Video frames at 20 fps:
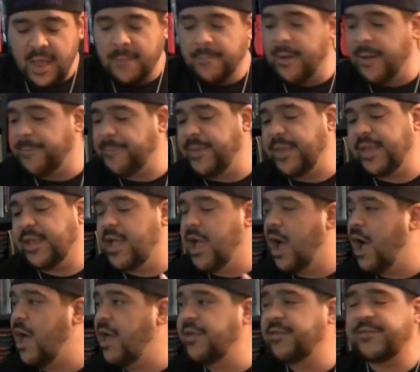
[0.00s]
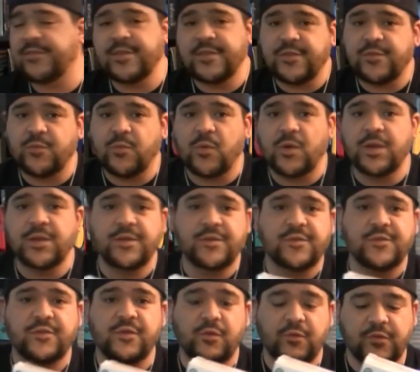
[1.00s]
But because this one is
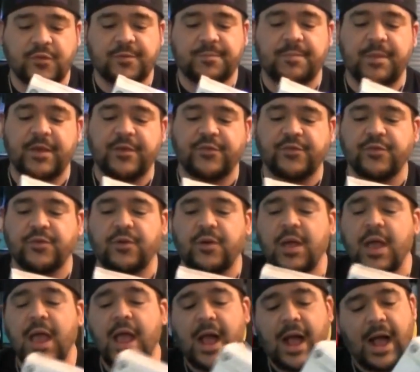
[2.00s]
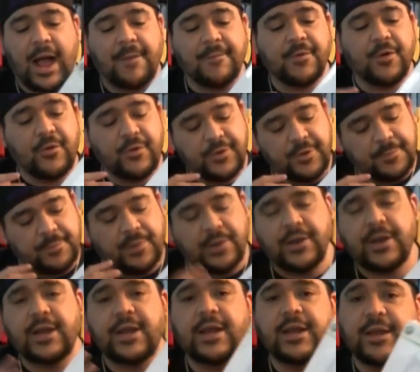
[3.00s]
so special, I'm going to
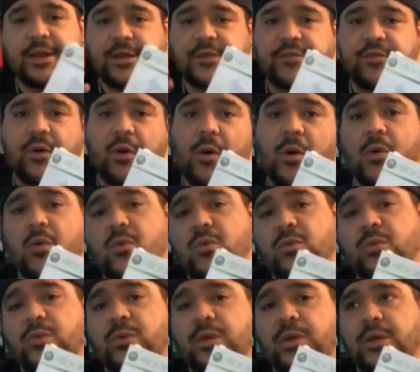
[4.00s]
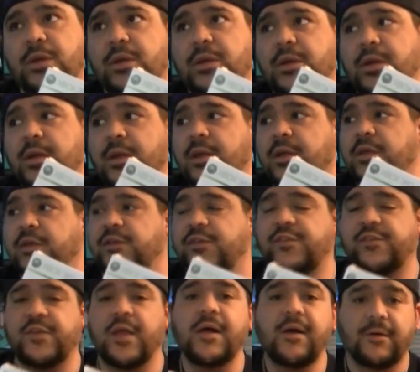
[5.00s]
put it in its own
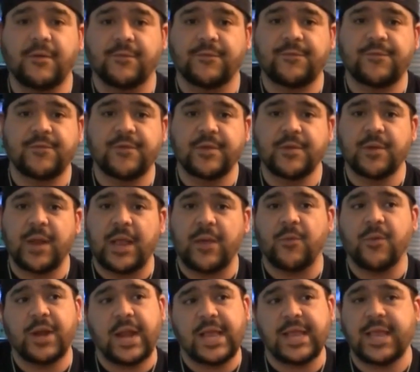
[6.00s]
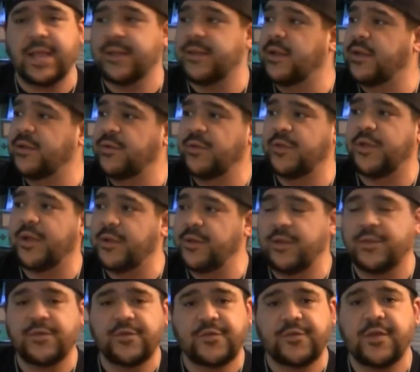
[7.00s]
shelf. Like, when I get an
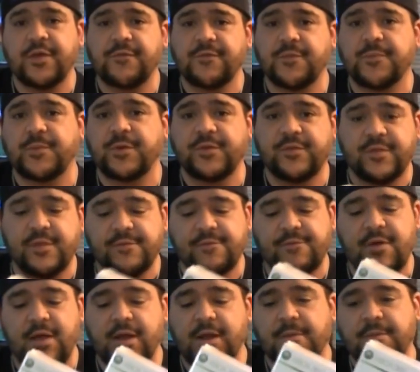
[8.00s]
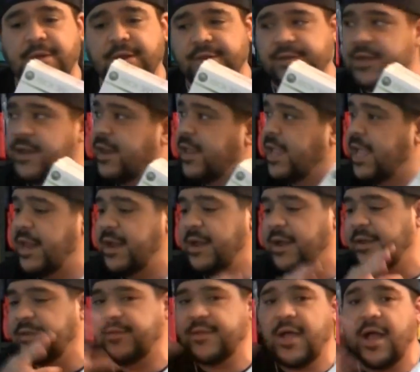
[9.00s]
another shelf to put stuff on, I'm going to dedicate
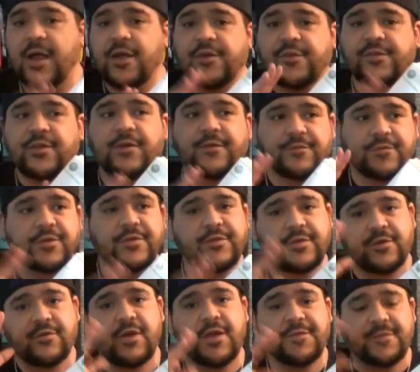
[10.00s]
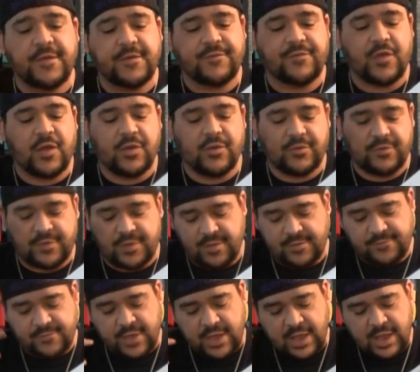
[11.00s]
an entire shelf just to Grand Theft Auto
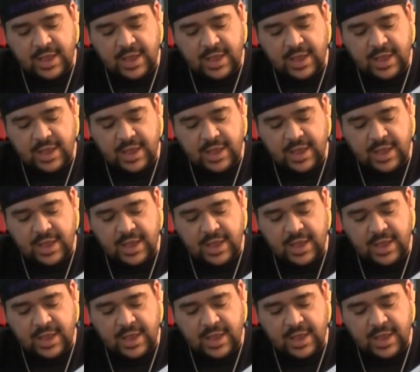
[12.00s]
stuff.